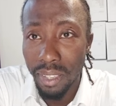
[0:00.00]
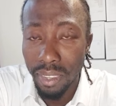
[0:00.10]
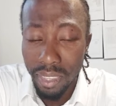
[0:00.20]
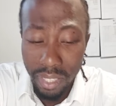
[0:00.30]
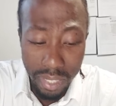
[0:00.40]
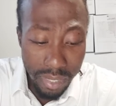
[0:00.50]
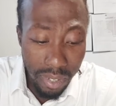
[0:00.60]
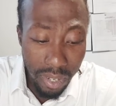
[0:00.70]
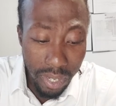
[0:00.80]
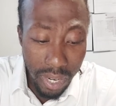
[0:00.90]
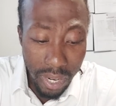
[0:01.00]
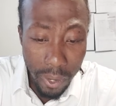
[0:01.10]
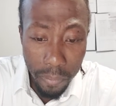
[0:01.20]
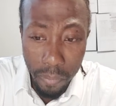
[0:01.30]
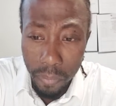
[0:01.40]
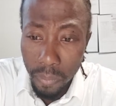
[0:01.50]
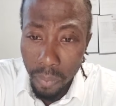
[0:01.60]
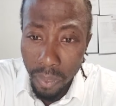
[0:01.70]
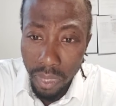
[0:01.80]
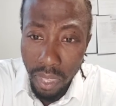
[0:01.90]
on things or um
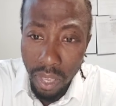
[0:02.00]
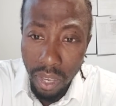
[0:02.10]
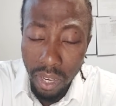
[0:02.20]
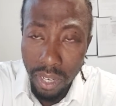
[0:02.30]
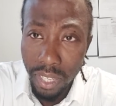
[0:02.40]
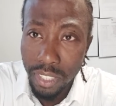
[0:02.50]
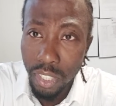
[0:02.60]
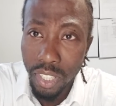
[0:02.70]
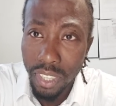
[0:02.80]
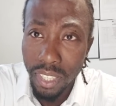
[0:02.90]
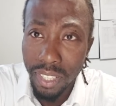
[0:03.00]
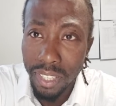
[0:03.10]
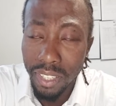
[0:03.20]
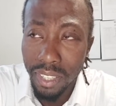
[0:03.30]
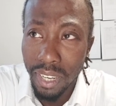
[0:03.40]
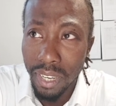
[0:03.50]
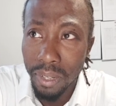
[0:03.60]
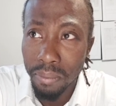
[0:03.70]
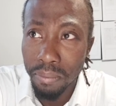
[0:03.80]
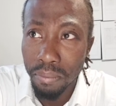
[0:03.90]
actually thinking
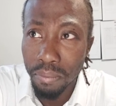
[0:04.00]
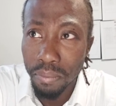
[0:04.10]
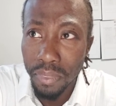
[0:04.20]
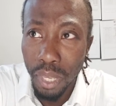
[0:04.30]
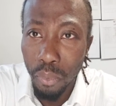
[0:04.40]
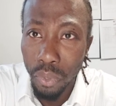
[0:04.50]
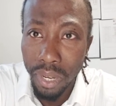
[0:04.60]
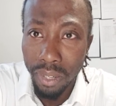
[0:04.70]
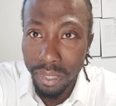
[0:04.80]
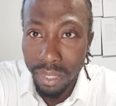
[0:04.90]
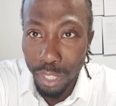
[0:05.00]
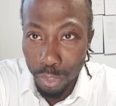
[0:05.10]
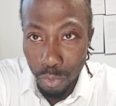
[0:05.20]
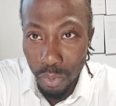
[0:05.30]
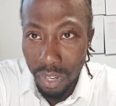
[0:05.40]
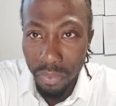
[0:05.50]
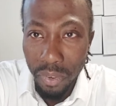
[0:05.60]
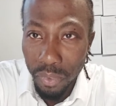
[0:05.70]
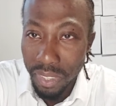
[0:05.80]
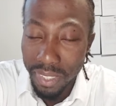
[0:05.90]
um that we are in control of
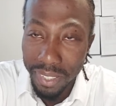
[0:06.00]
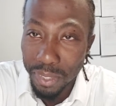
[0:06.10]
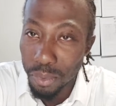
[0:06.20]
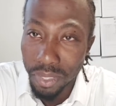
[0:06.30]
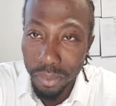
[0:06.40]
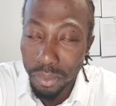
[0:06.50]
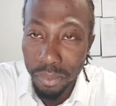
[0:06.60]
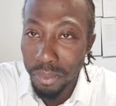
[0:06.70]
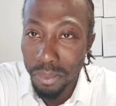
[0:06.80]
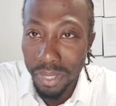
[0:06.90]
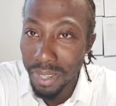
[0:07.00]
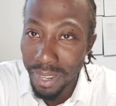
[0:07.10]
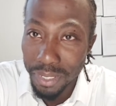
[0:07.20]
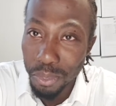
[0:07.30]
everything. We're, we're, we're not,